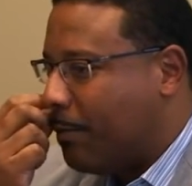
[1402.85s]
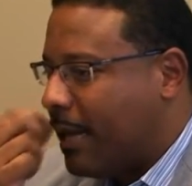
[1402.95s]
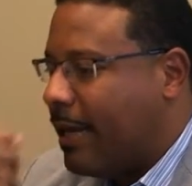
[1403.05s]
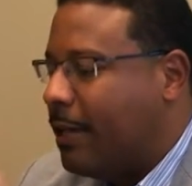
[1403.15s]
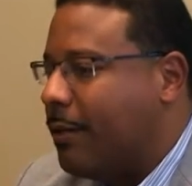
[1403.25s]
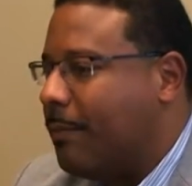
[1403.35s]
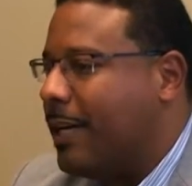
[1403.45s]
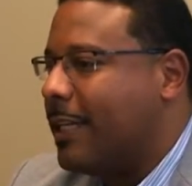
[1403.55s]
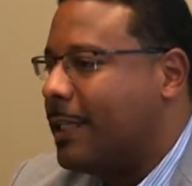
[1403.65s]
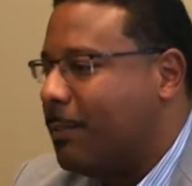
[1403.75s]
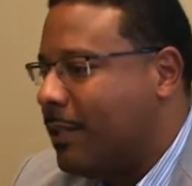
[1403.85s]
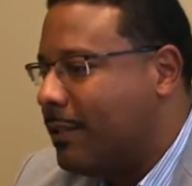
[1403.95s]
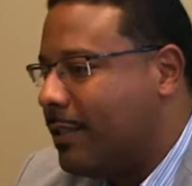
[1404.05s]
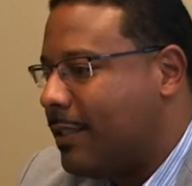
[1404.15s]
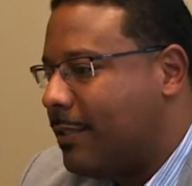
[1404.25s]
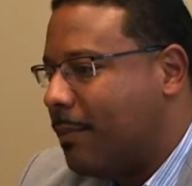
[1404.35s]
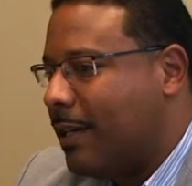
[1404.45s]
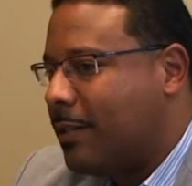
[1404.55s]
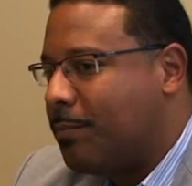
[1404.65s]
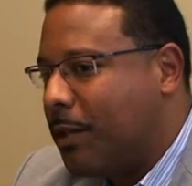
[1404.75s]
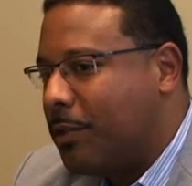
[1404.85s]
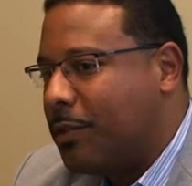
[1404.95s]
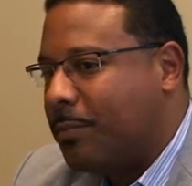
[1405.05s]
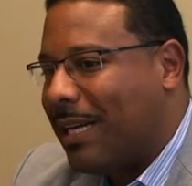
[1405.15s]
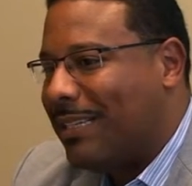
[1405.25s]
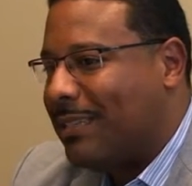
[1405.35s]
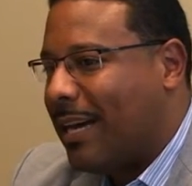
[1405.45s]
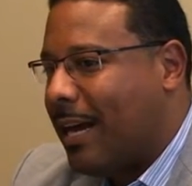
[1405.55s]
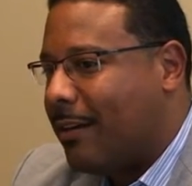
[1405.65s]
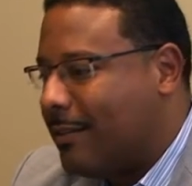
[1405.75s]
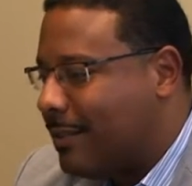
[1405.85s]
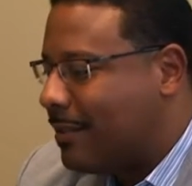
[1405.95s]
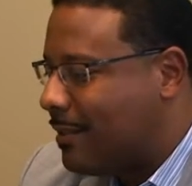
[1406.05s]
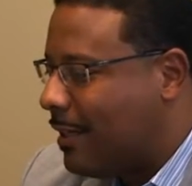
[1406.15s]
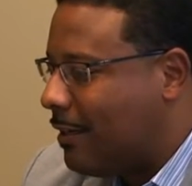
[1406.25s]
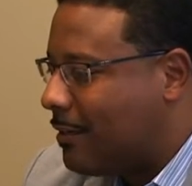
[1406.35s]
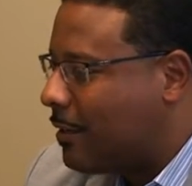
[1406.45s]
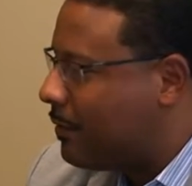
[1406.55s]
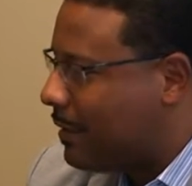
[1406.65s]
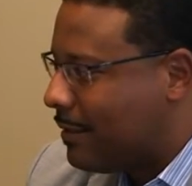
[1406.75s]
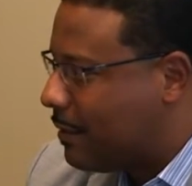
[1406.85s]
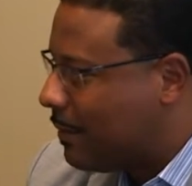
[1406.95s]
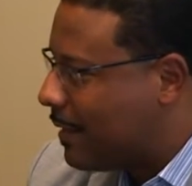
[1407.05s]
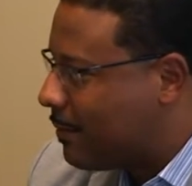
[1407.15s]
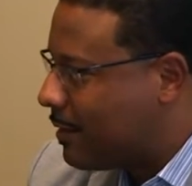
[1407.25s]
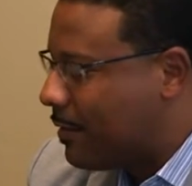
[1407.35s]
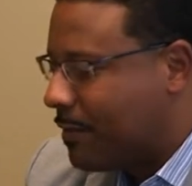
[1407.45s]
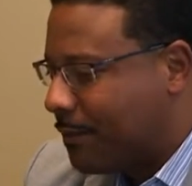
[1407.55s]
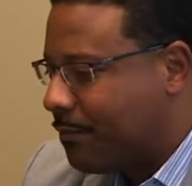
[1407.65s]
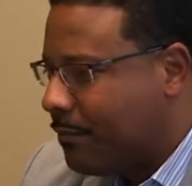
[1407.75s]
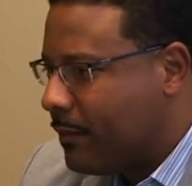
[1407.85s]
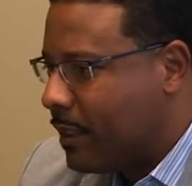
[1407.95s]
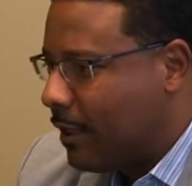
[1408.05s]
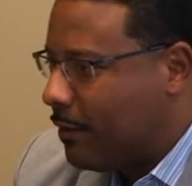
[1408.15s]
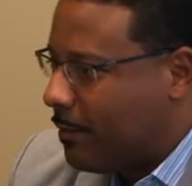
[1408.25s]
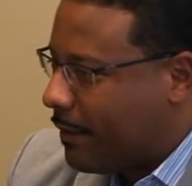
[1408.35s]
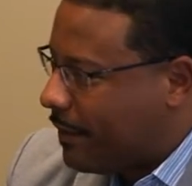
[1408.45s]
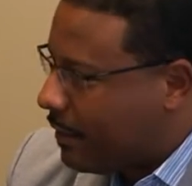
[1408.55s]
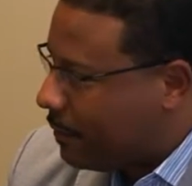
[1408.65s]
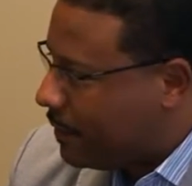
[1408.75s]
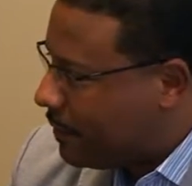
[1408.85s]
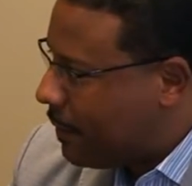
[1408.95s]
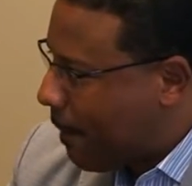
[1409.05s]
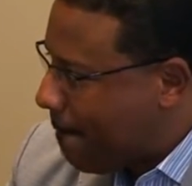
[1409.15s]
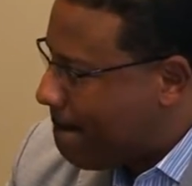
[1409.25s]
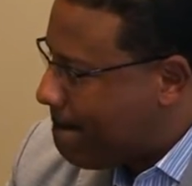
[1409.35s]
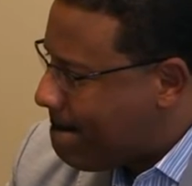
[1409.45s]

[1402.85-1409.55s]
But I know that my experiences, my exposure, my desire to excel certainly is a direct result of, of who my father was. Okay.